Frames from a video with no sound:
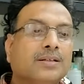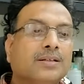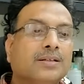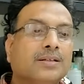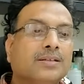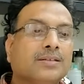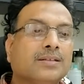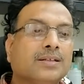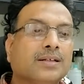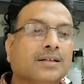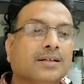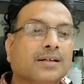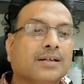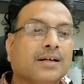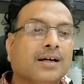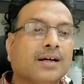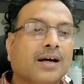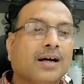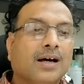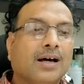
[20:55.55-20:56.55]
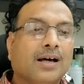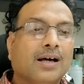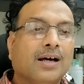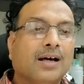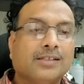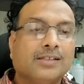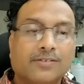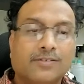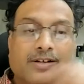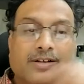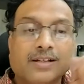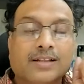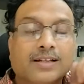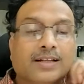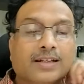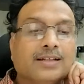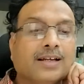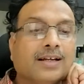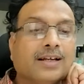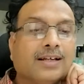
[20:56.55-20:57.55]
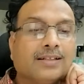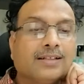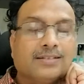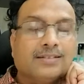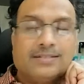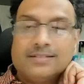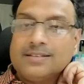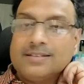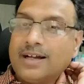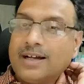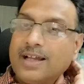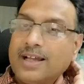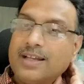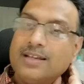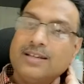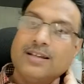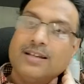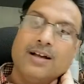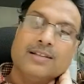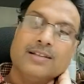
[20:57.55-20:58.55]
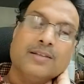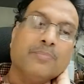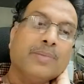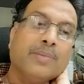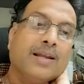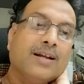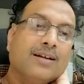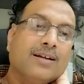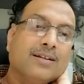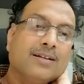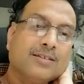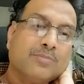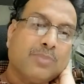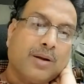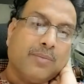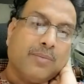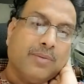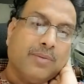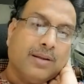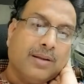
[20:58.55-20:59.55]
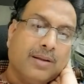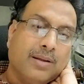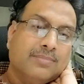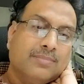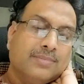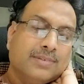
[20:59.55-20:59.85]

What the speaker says: it's Harshavardhani, I guess, again on the penetrance problem.